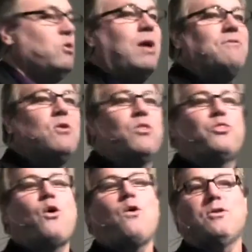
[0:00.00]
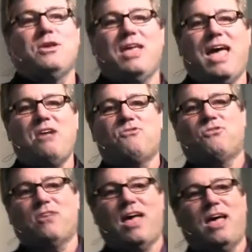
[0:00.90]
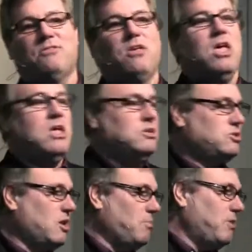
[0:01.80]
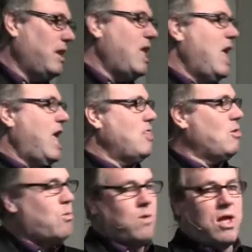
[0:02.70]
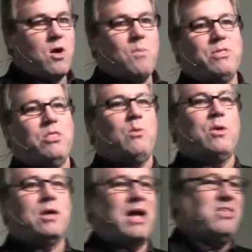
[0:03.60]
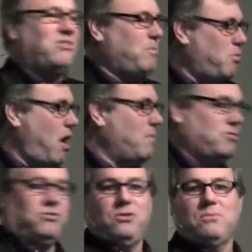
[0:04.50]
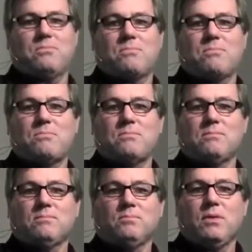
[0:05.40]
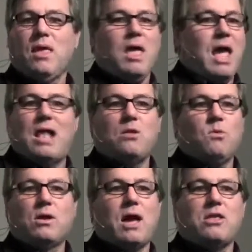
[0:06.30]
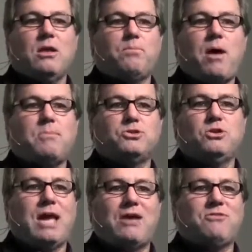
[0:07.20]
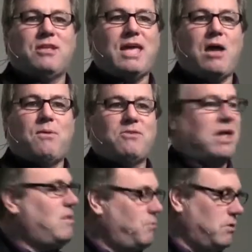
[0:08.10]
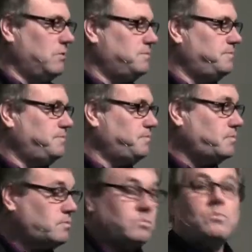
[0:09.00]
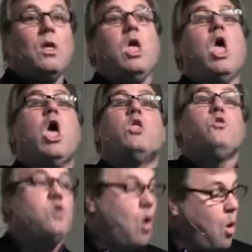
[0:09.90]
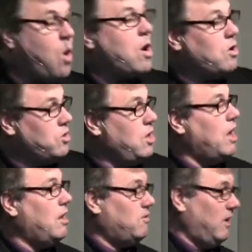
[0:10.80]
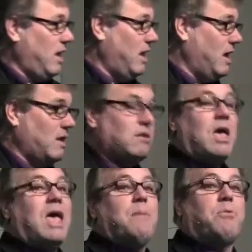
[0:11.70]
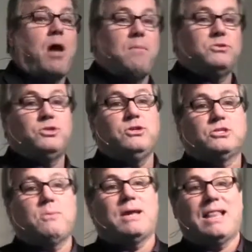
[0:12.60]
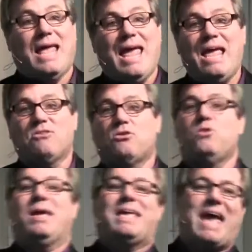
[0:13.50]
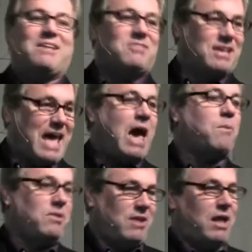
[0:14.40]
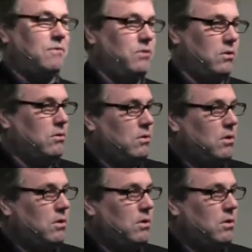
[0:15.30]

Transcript: You have no authority to exercise something in the realm that the Word of God doesn't promise you. And the Word of God doesn't promise you casting the calories out of the food. Nor does it promise you that somebody can lay hands on you and cast the calories out of you.